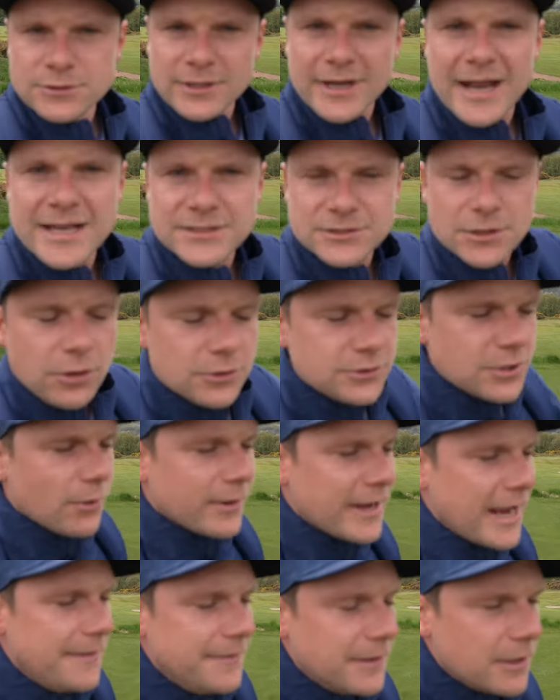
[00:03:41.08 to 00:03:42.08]
So guys, also
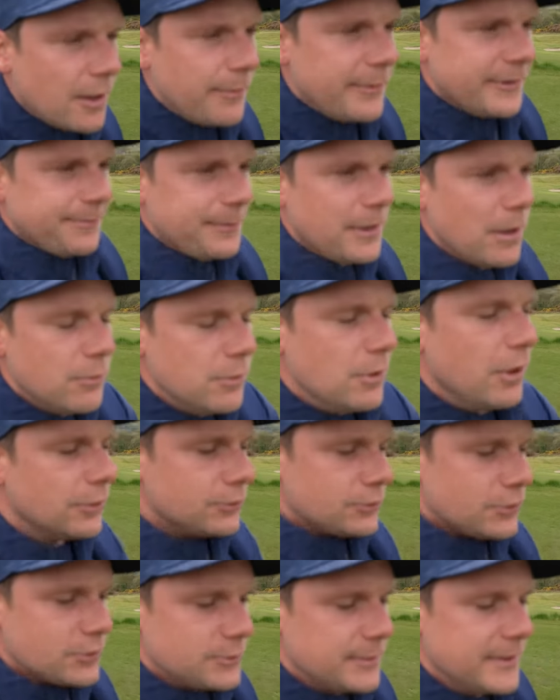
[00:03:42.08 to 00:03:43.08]
get in the comments below, not
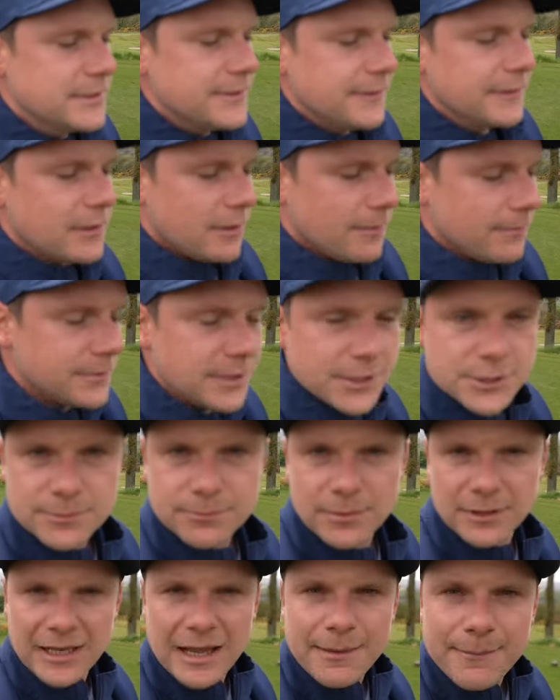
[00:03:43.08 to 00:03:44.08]
just to enter the competition,
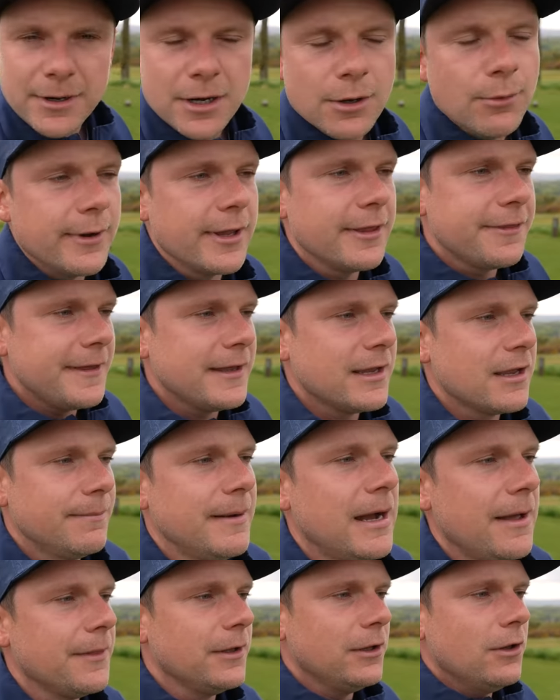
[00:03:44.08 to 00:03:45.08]
but let me know what you think about the